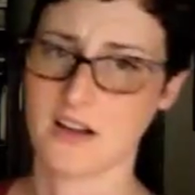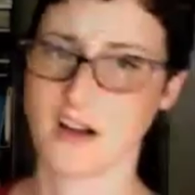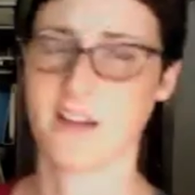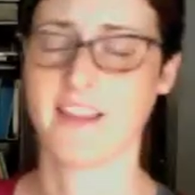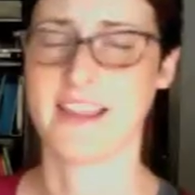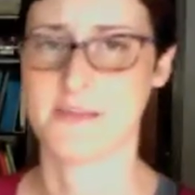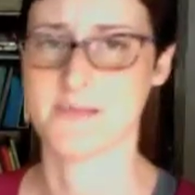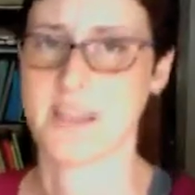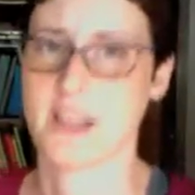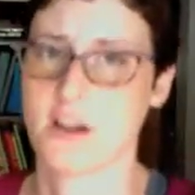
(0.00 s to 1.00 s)
our lamb
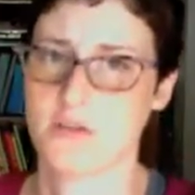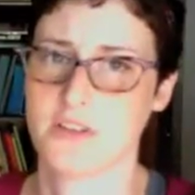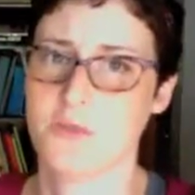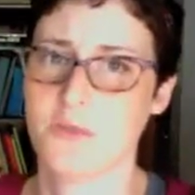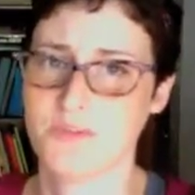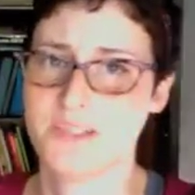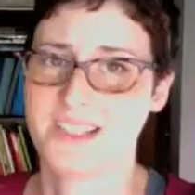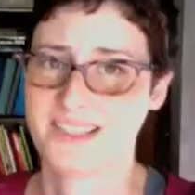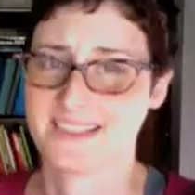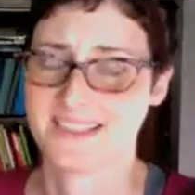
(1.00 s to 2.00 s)
town, you would
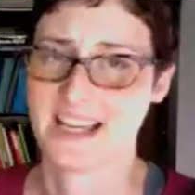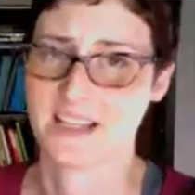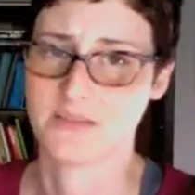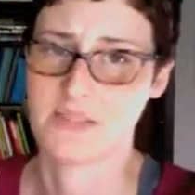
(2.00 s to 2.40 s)
be sad